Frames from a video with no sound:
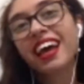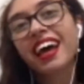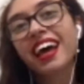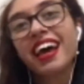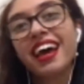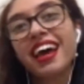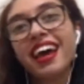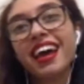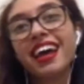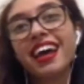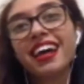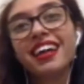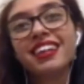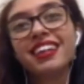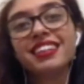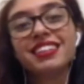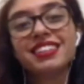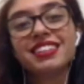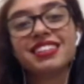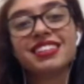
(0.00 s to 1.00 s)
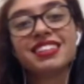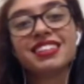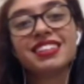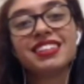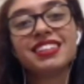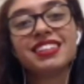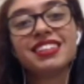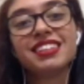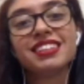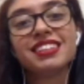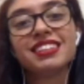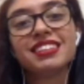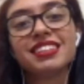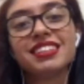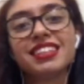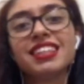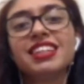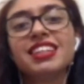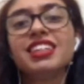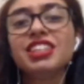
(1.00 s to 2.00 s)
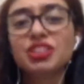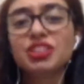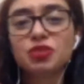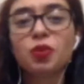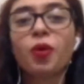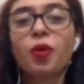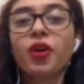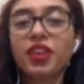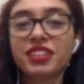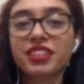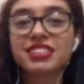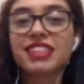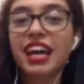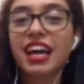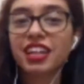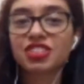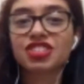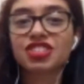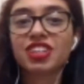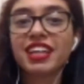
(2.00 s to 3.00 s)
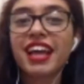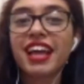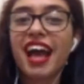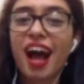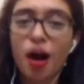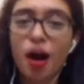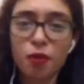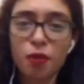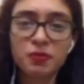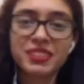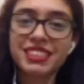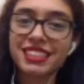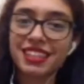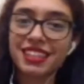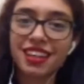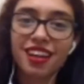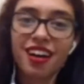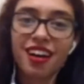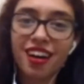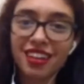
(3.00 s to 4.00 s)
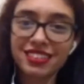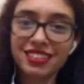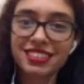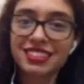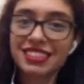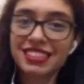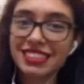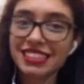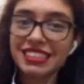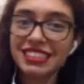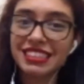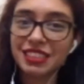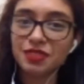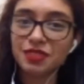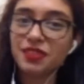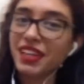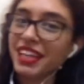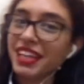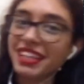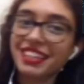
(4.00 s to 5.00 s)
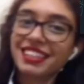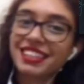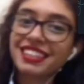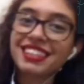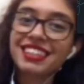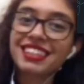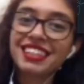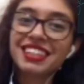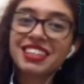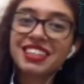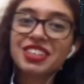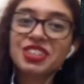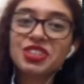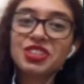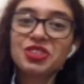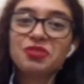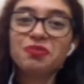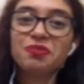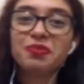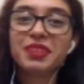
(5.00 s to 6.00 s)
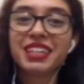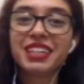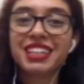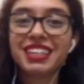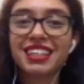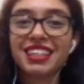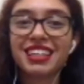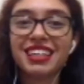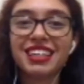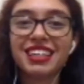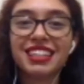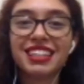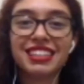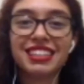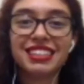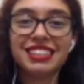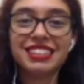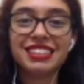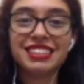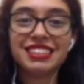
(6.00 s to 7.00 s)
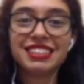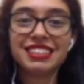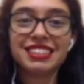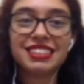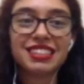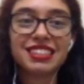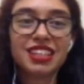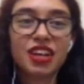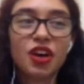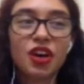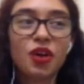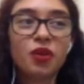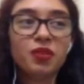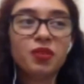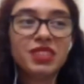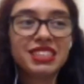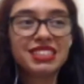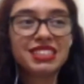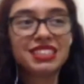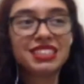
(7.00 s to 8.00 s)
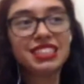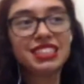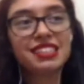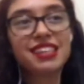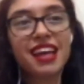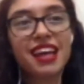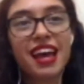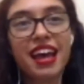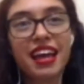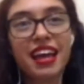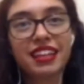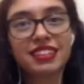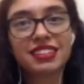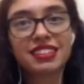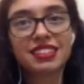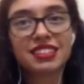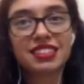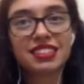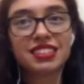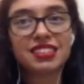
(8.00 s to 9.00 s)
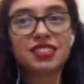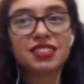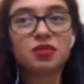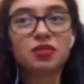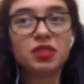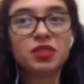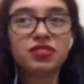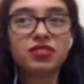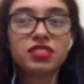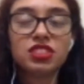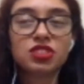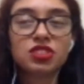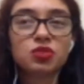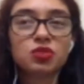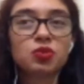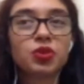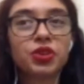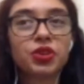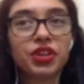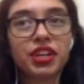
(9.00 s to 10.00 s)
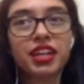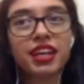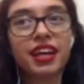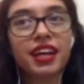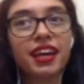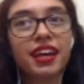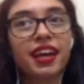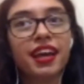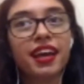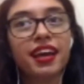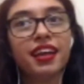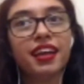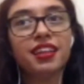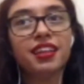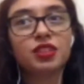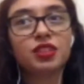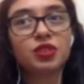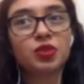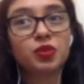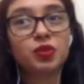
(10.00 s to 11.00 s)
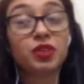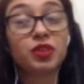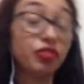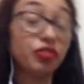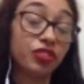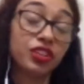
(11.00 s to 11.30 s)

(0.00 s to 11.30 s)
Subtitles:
And his works actually helps him a lot in this thing because we see that with this work and with